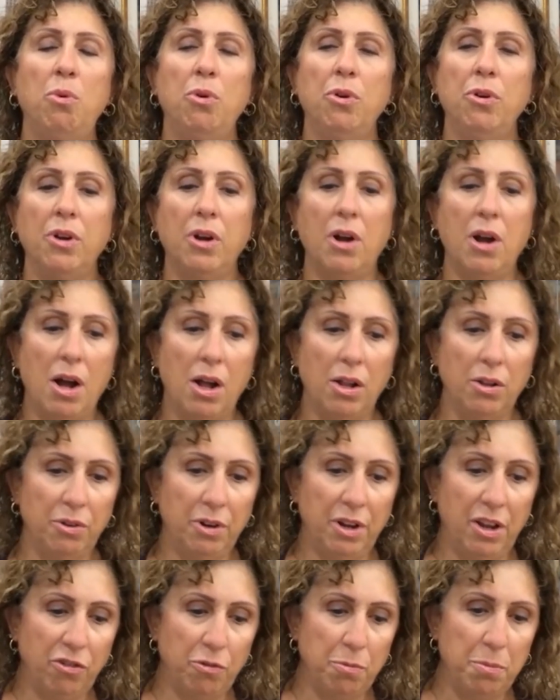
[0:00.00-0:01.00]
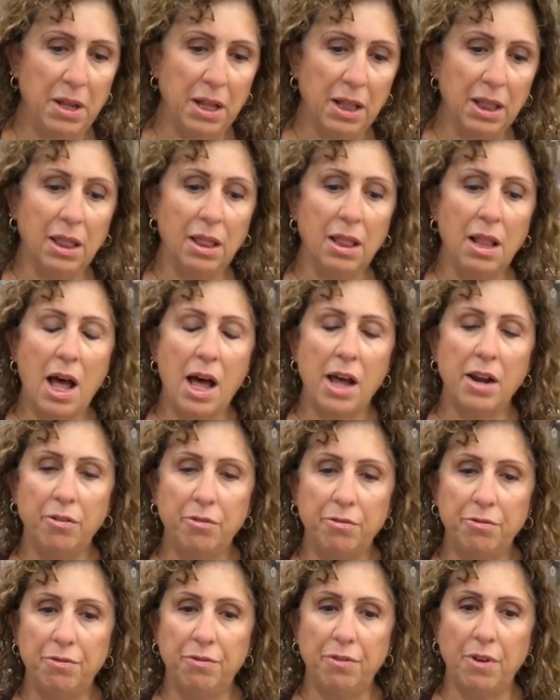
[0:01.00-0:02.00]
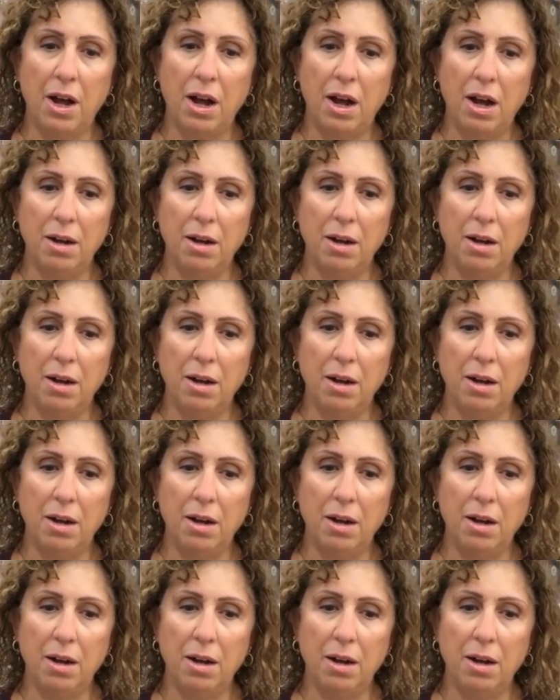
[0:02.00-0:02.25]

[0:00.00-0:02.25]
watercolor gives me a lot of